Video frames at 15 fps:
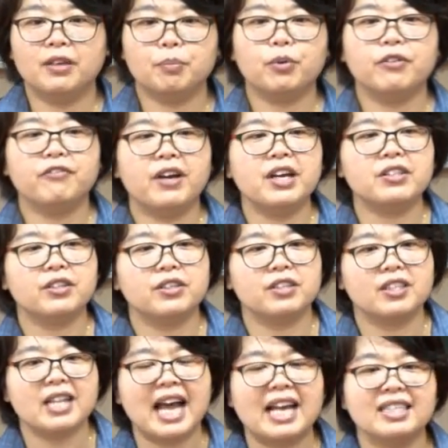a
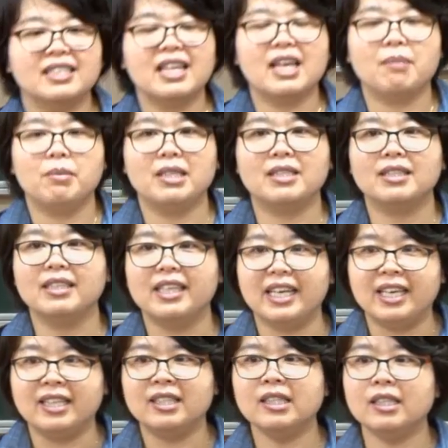professor's last name is
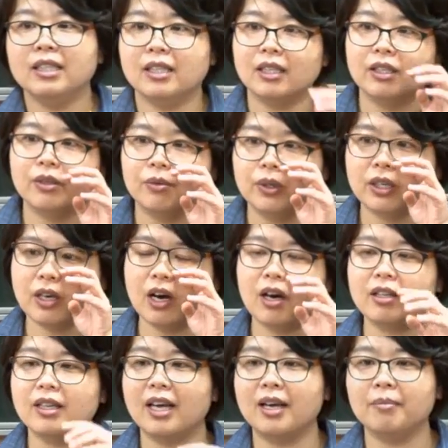Lin, we
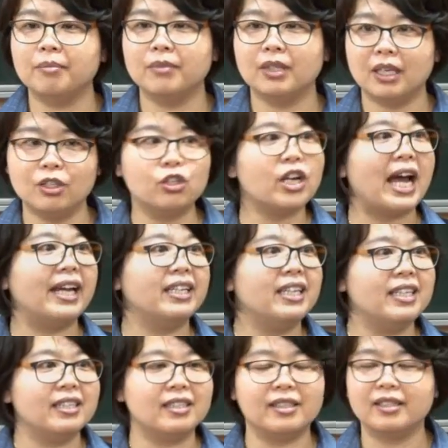call them in
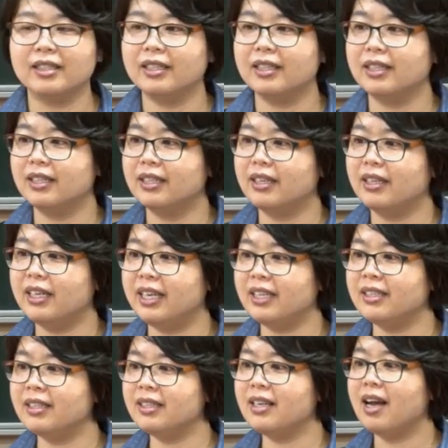Chinese,
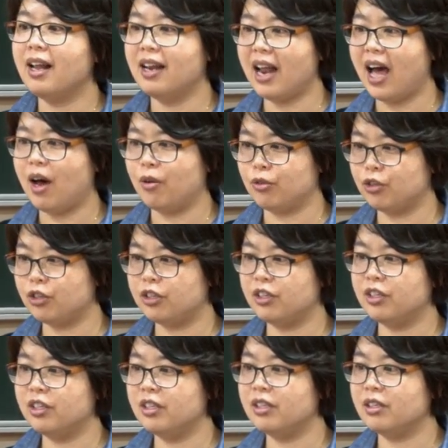Lin Lao
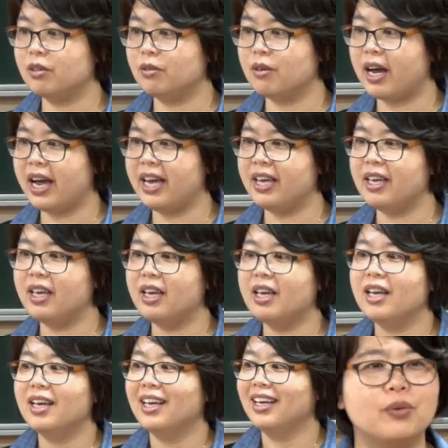Shi, right?
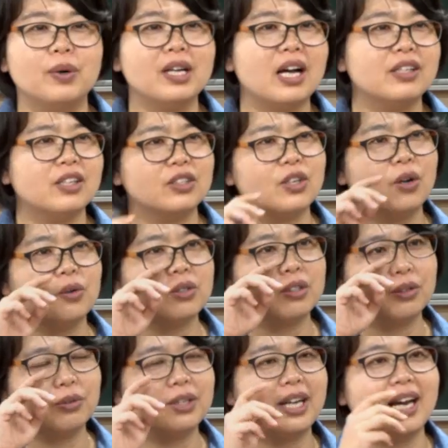What other tones
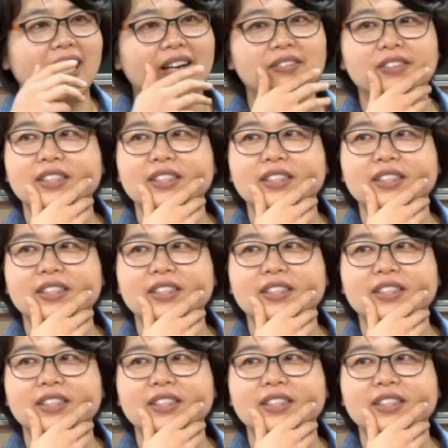do we have?